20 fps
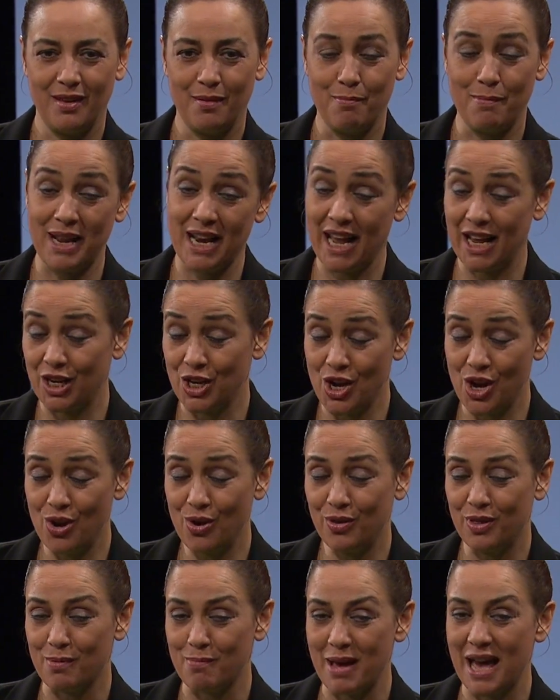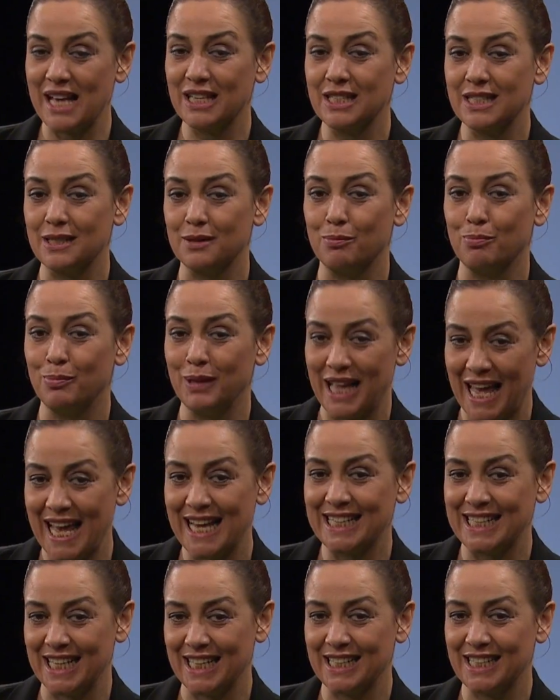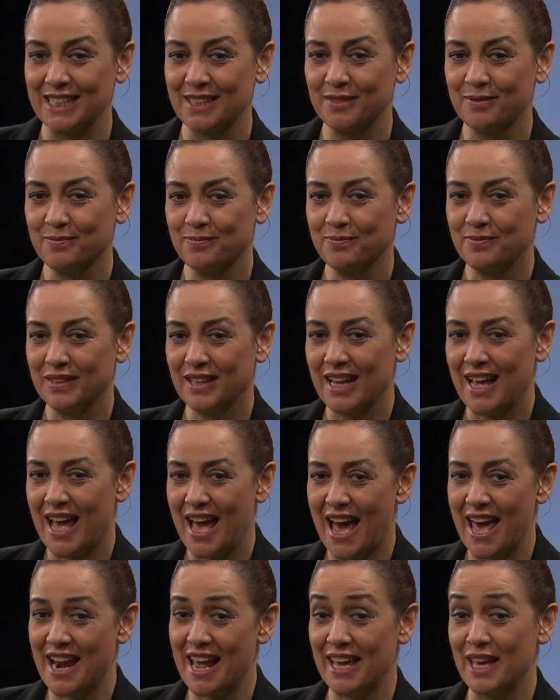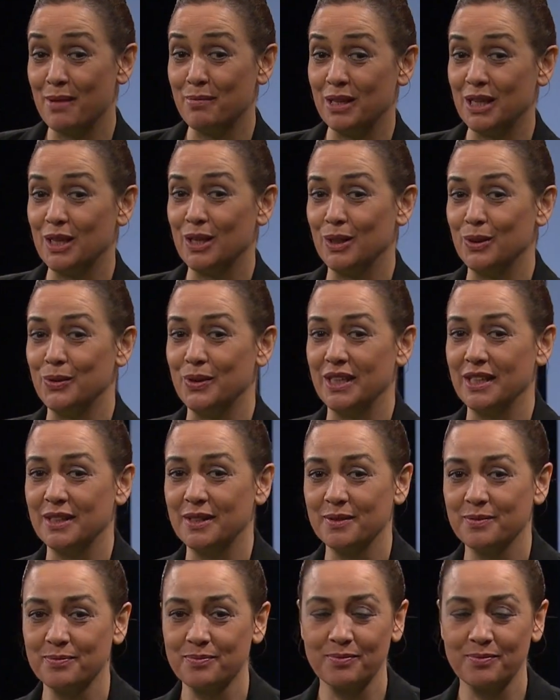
but I know the Master planned it, and I am included.